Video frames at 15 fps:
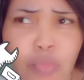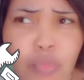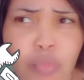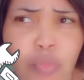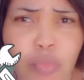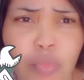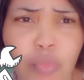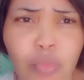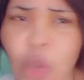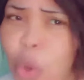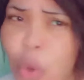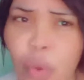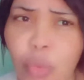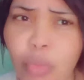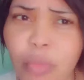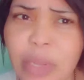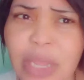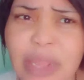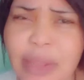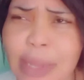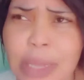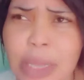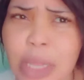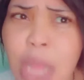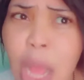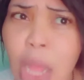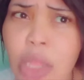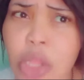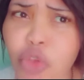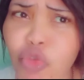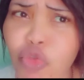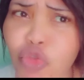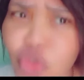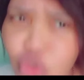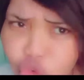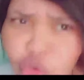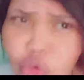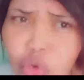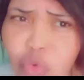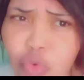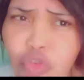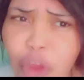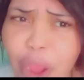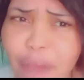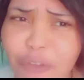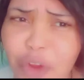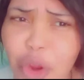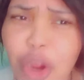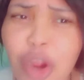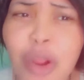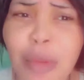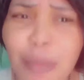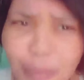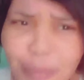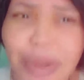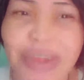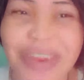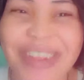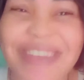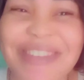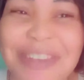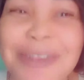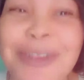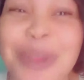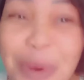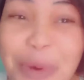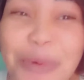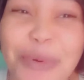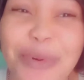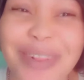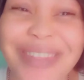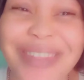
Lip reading: No, it's not screwdriver, but it's tools.